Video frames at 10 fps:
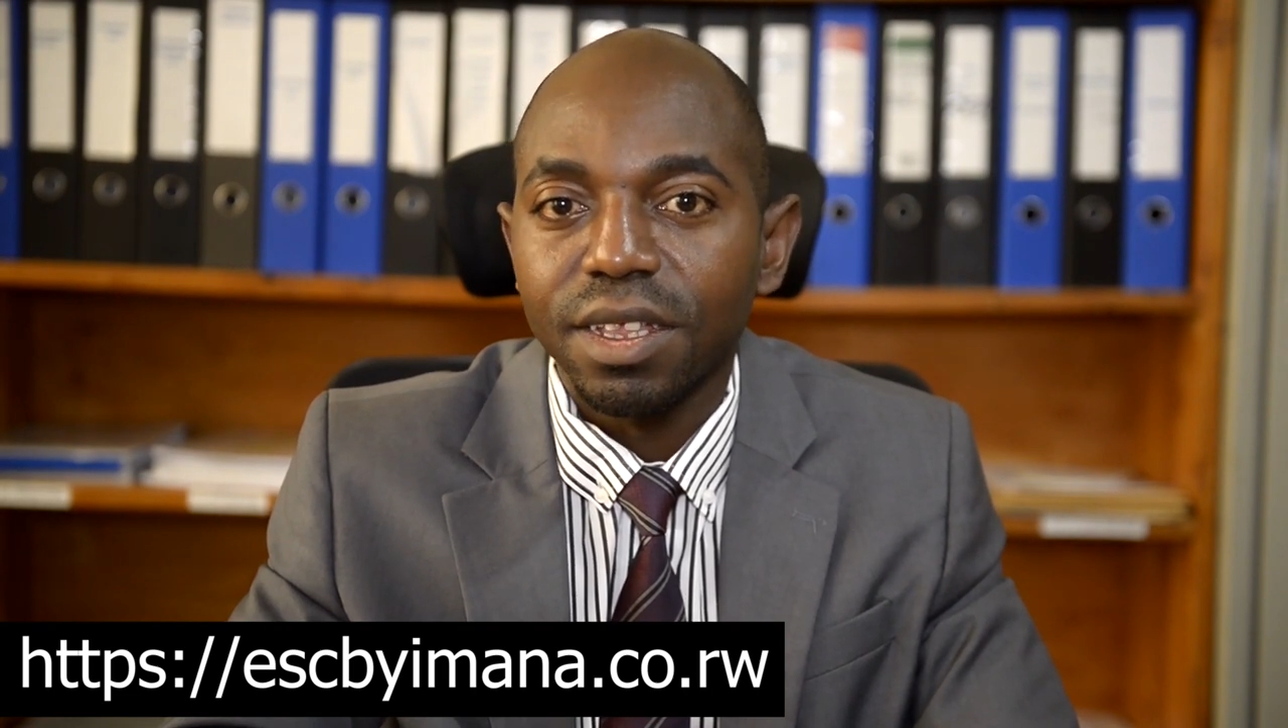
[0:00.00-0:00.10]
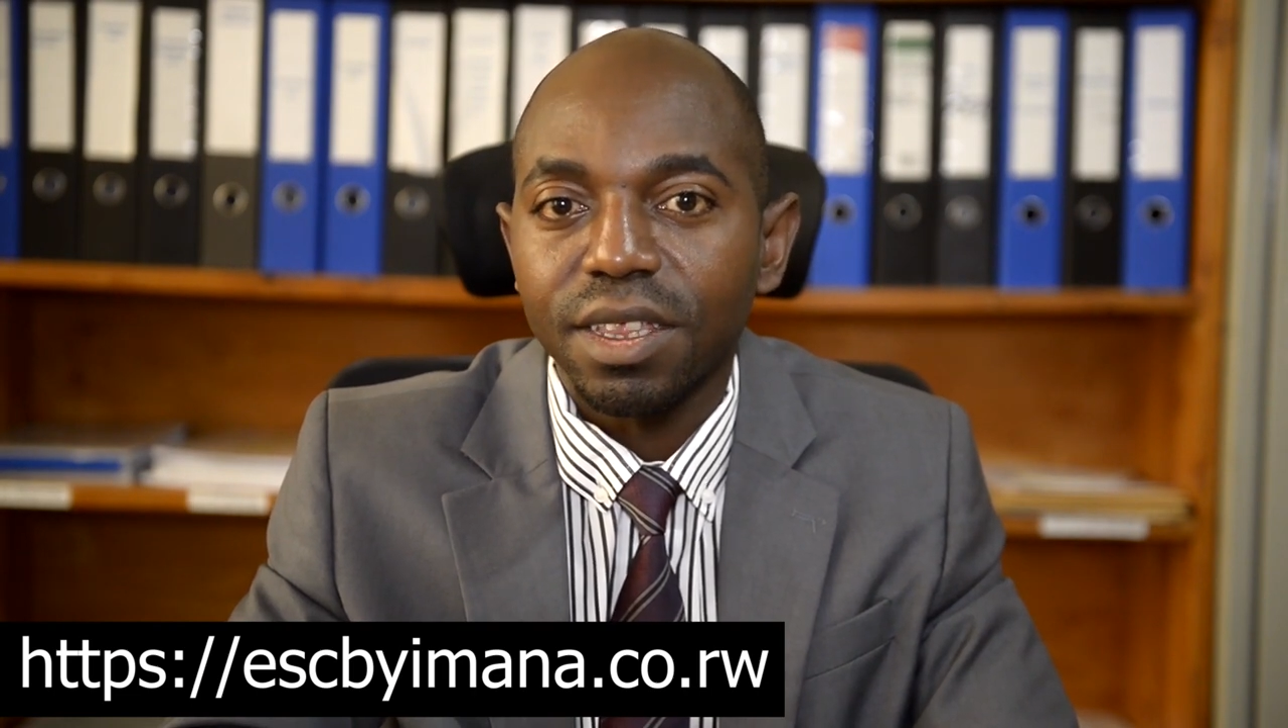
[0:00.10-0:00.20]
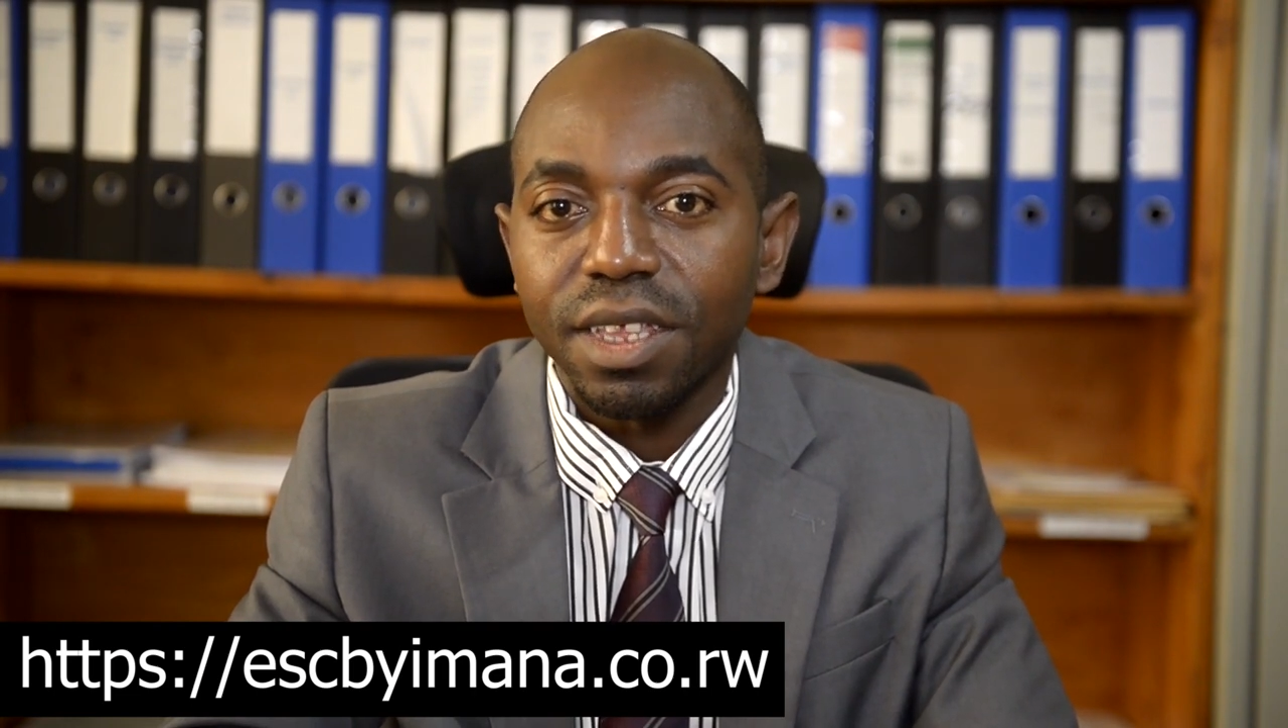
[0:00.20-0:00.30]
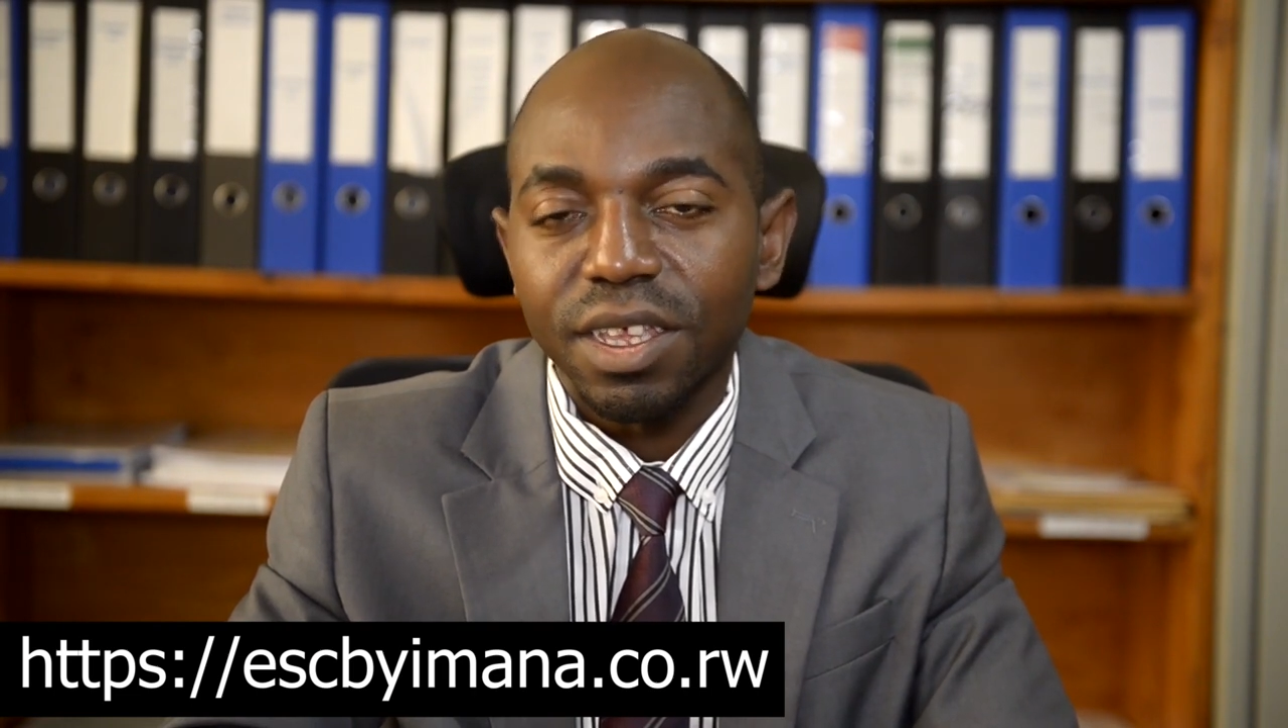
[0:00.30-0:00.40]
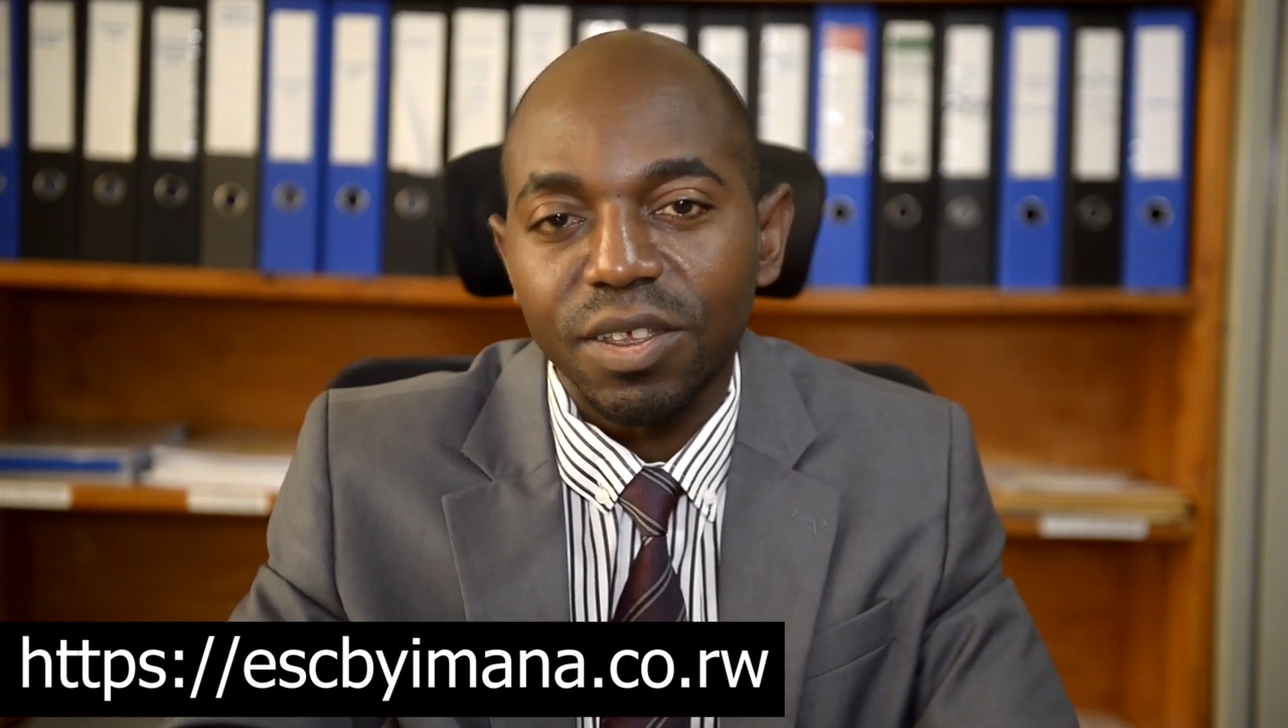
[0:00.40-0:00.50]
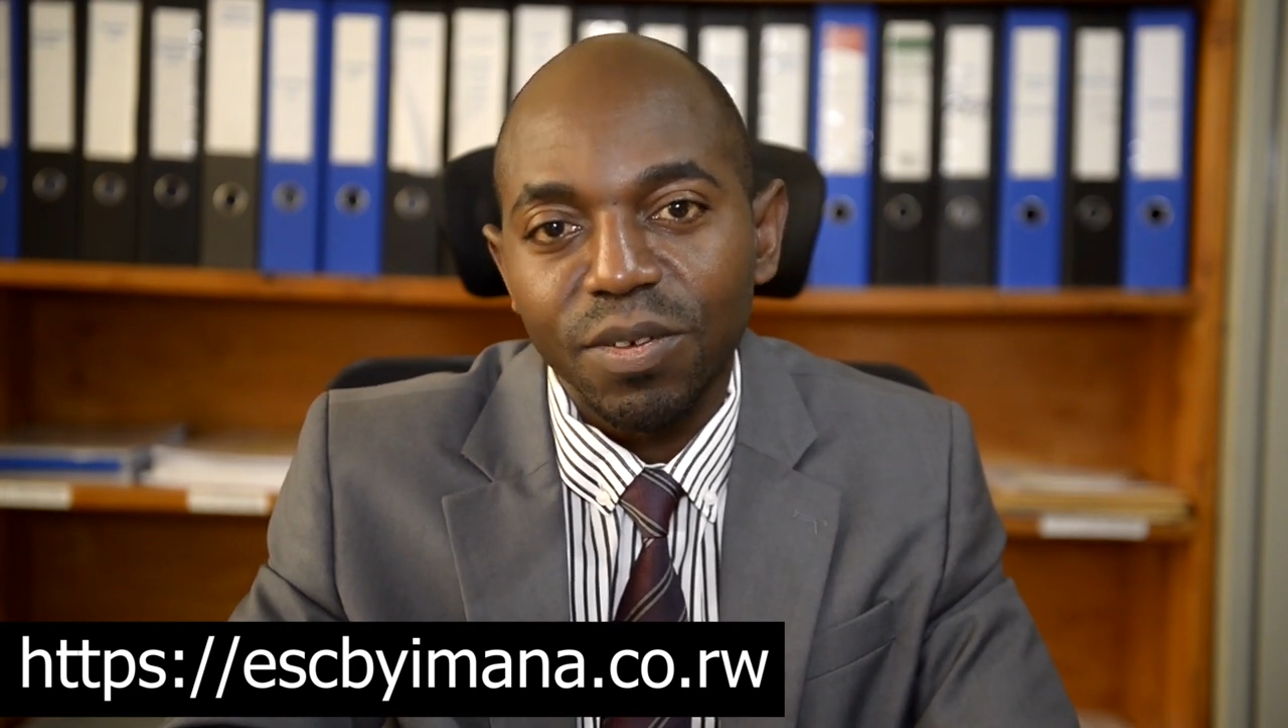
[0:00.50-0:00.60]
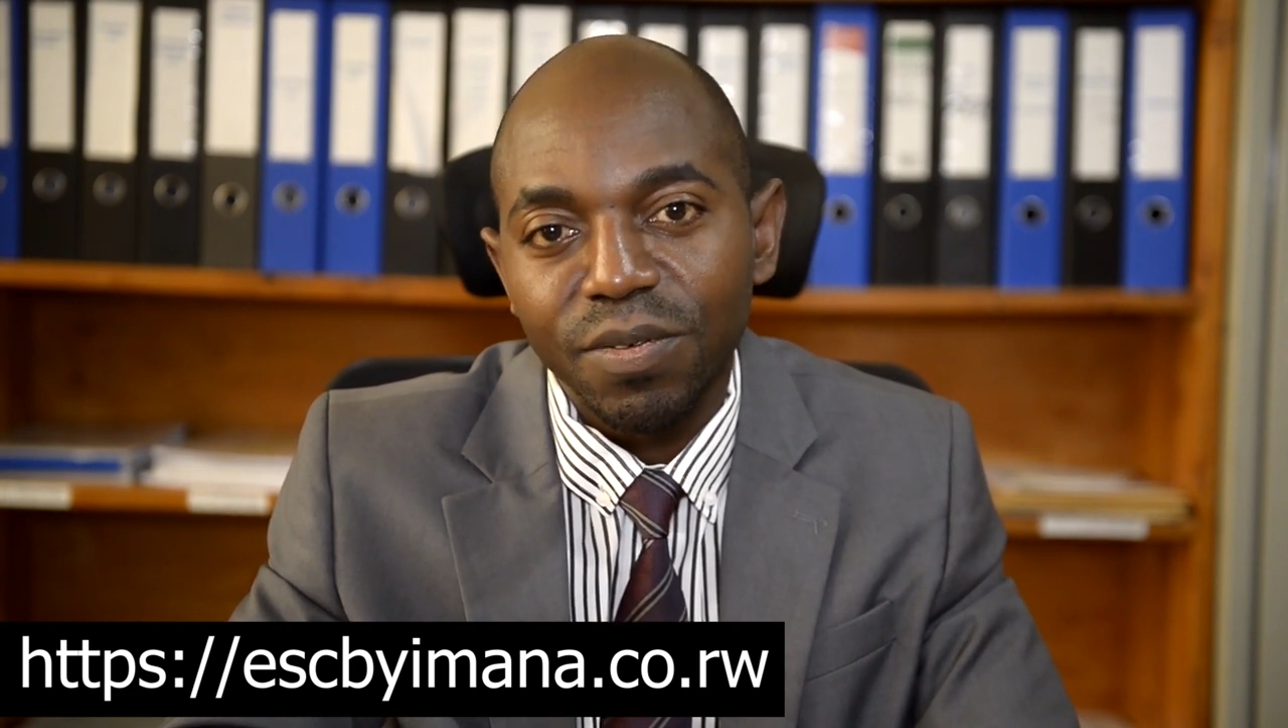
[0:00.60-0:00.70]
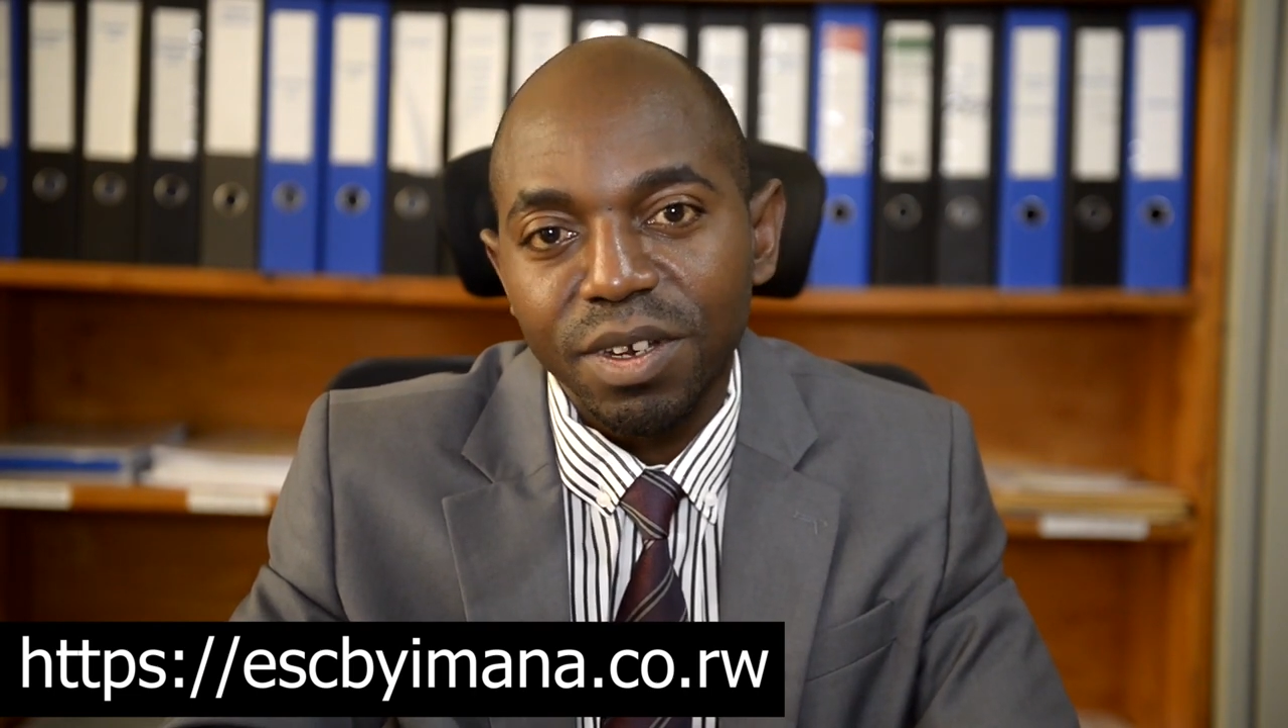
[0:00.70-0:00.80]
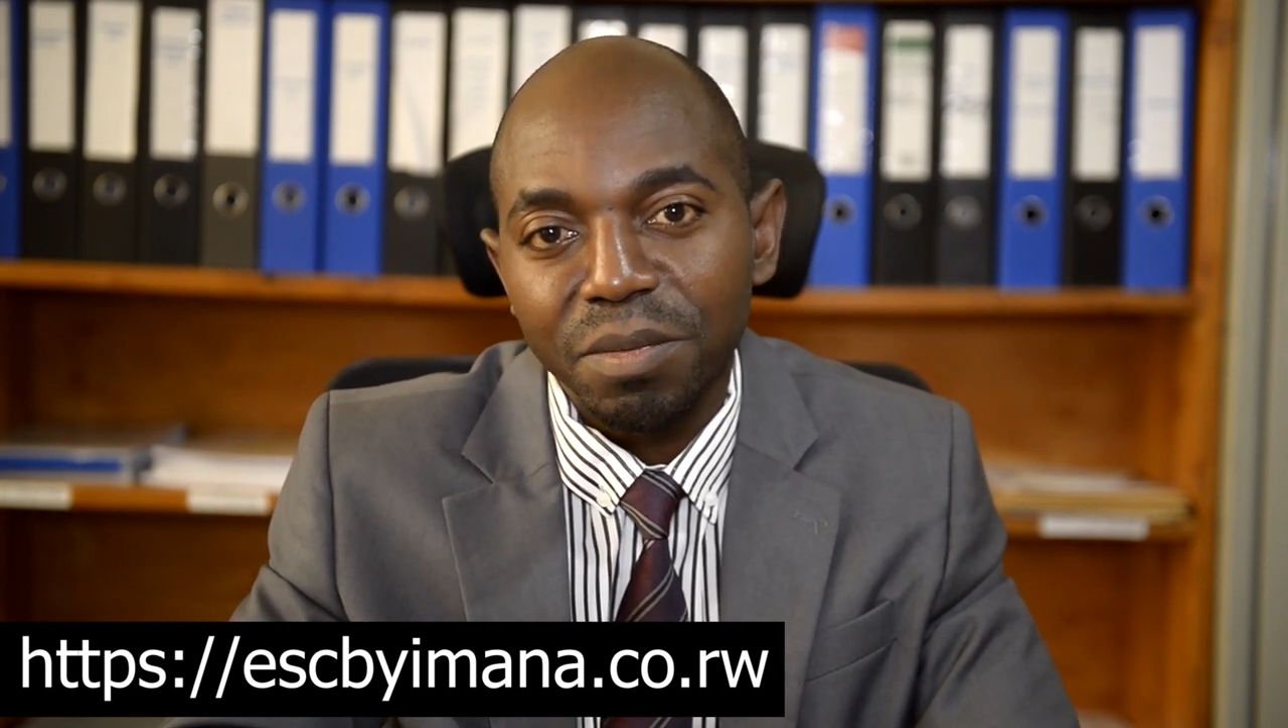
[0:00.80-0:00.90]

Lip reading: Thank you very